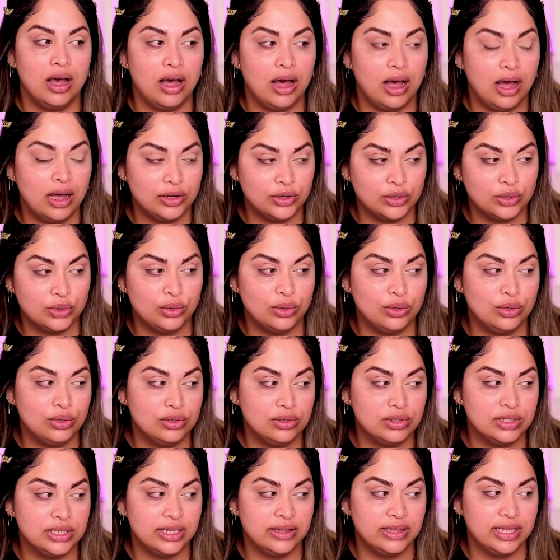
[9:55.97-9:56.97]

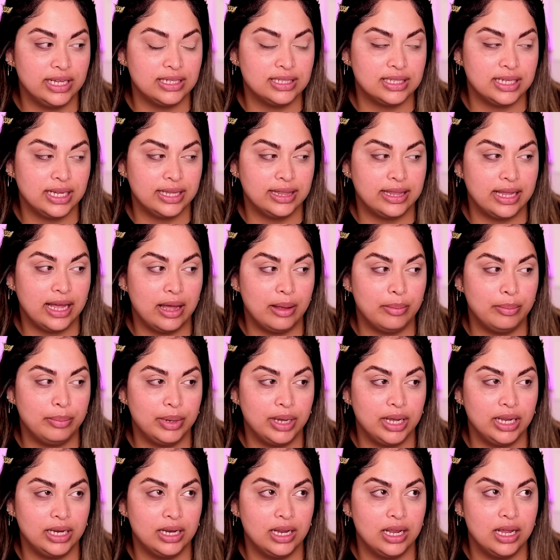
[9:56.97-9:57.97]
articles and things like that,
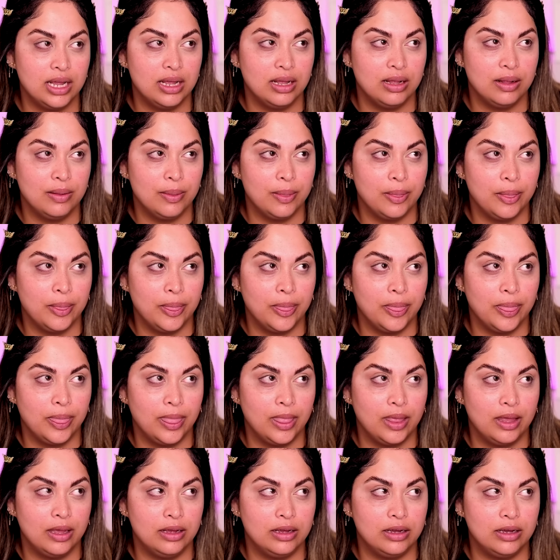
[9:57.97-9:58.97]
but
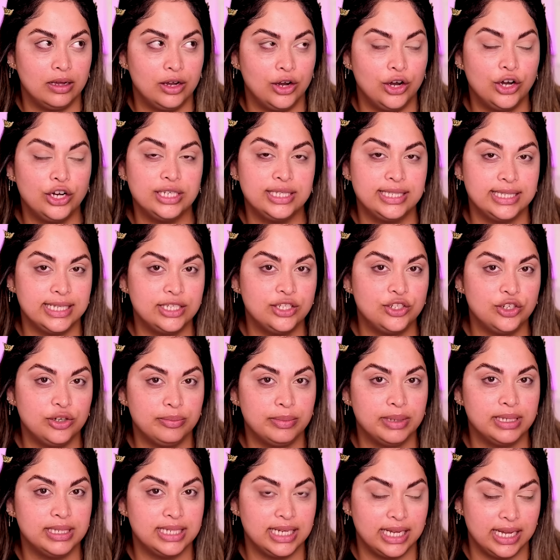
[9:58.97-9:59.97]
her sister
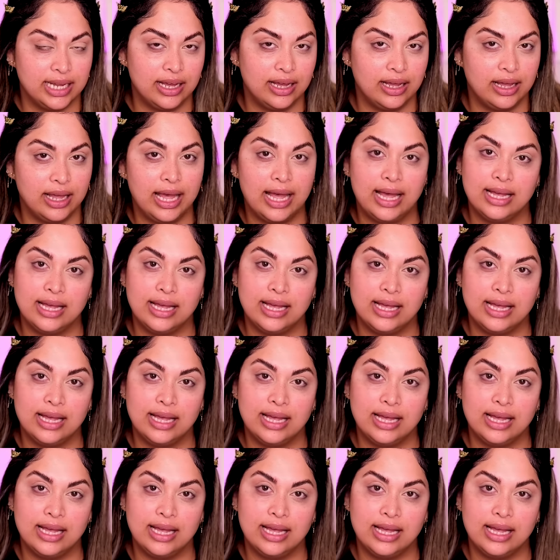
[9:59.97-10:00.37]
Madiha